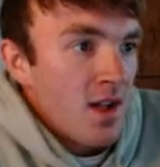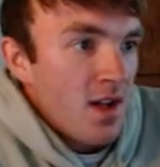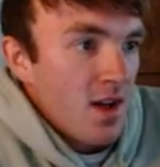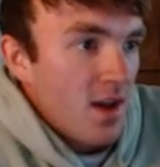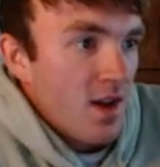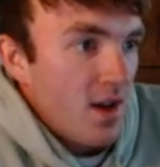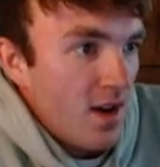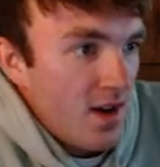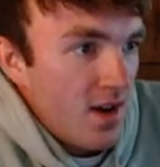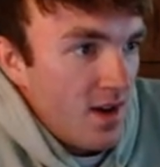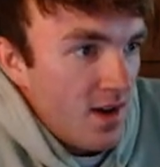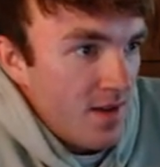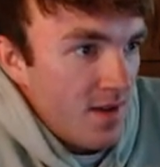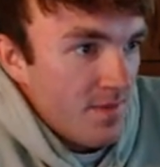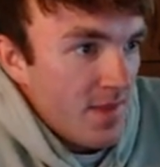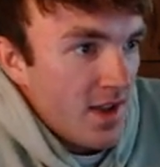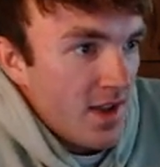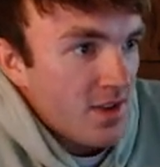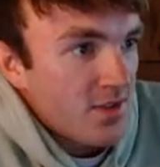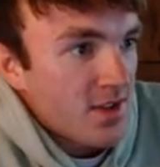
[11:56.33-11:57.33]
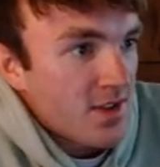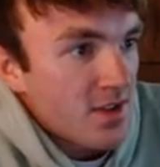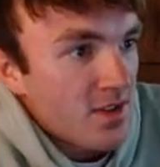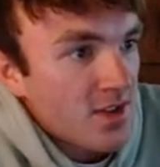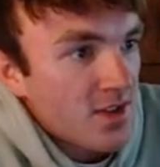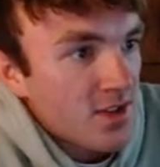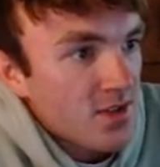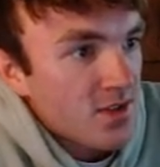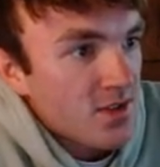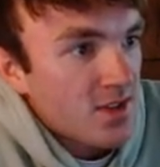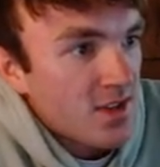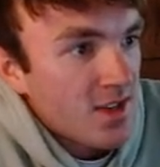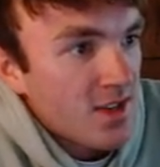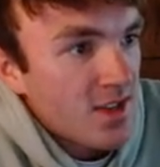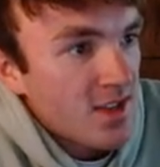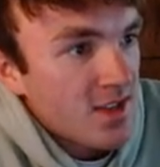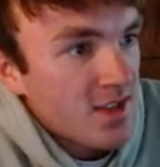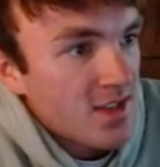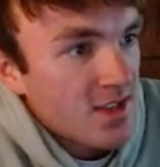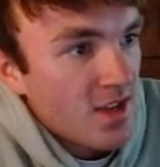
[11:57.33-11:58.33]
And you can also see
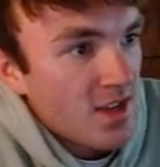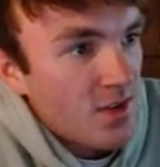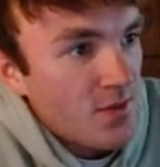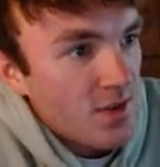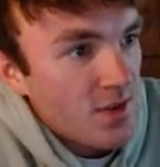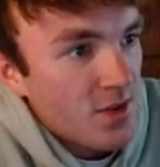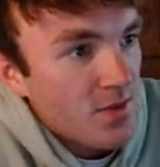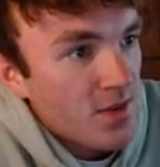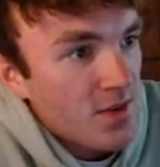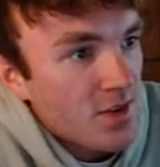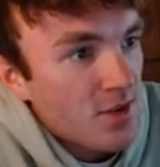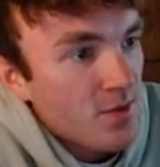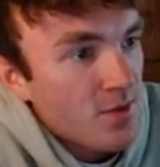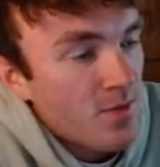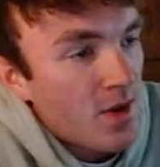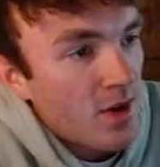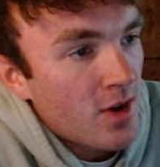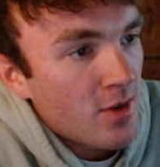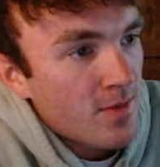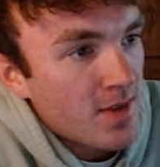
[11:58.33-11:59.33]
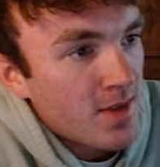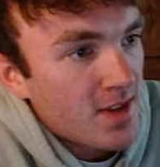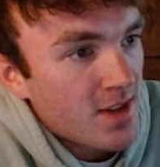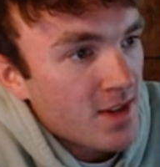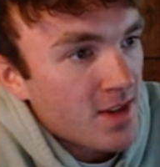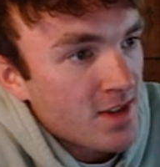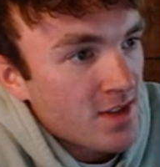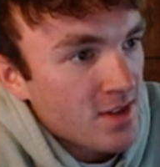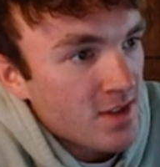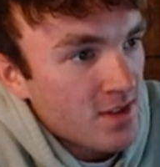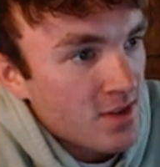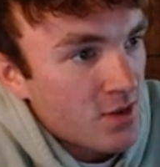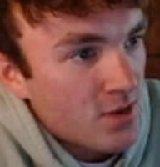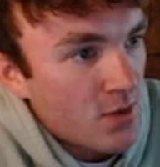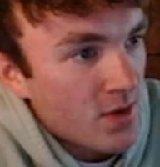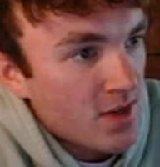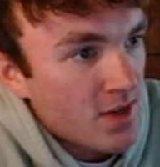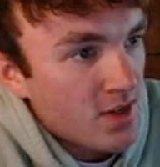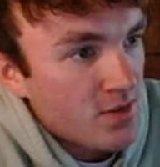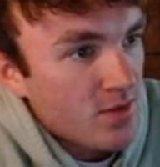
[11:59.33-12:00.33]
this is a 2022 model because
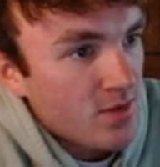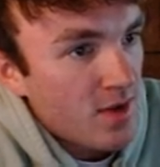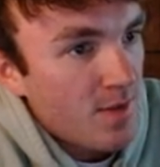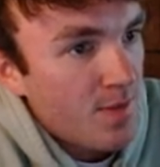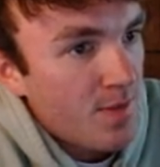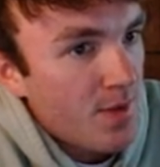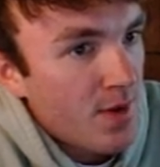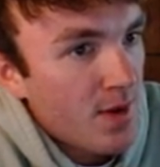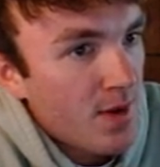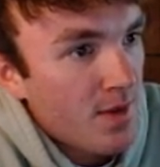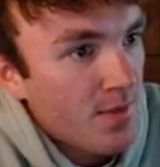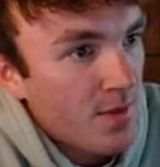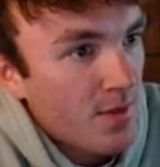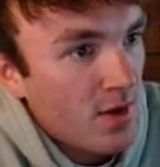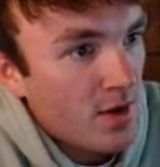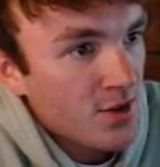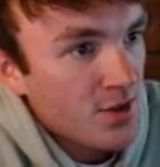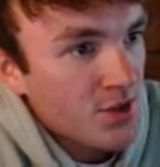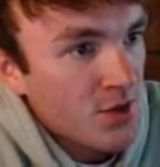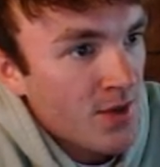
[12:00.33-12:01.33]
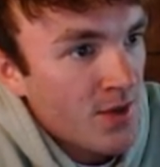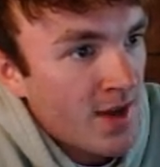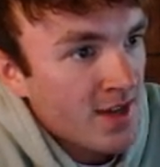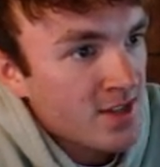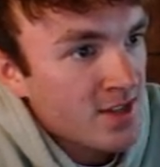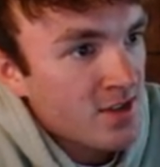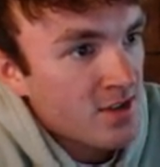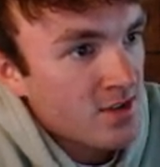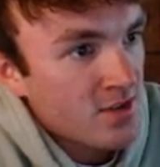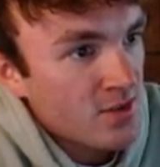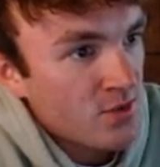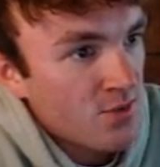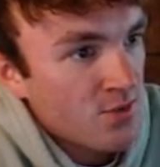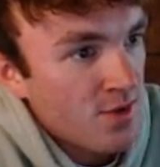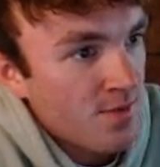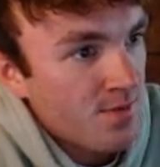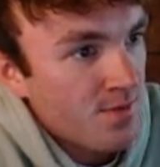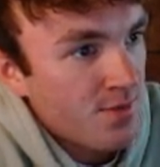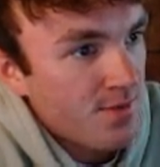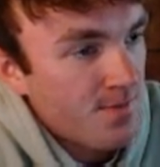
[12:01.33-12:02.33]
liquidity sweep, also external
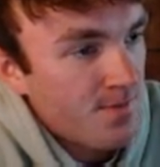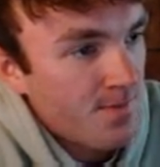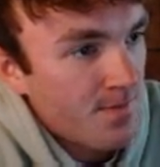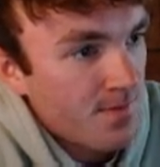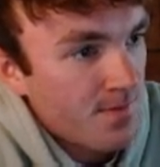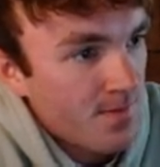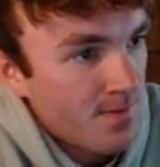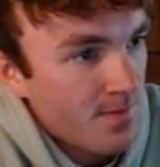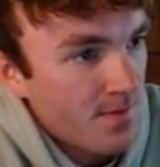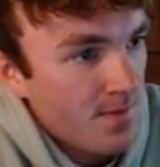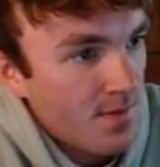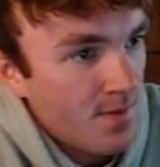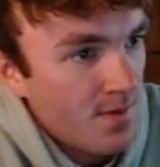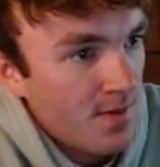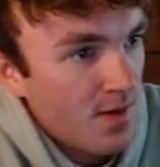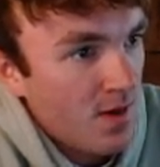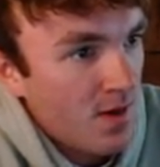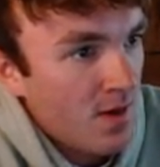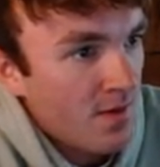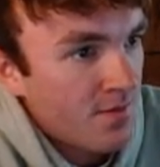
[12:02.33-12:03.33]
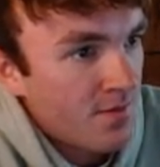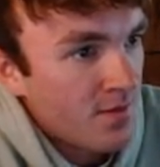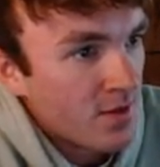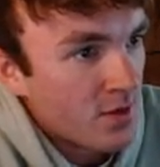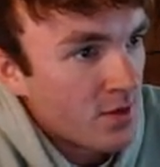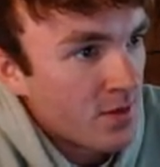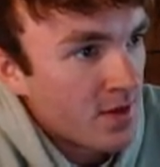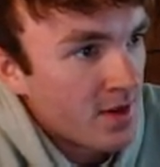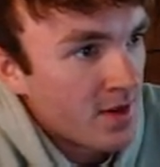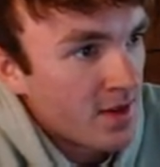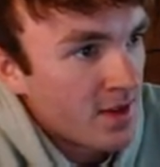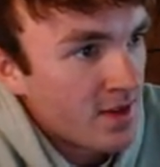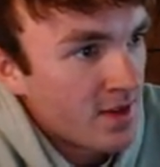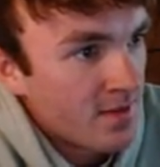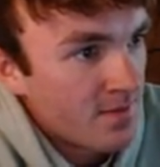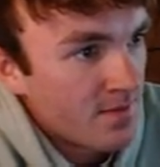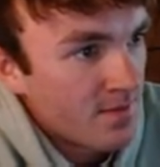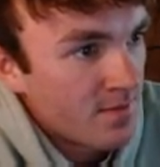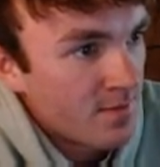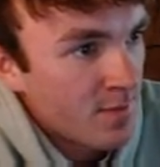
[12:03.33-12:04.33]
sweep of liquidity,
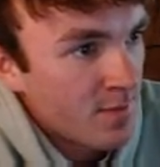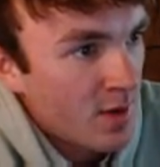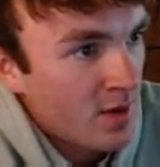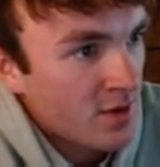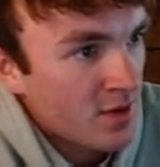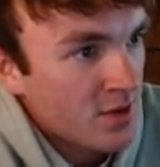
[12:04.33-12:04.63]
but also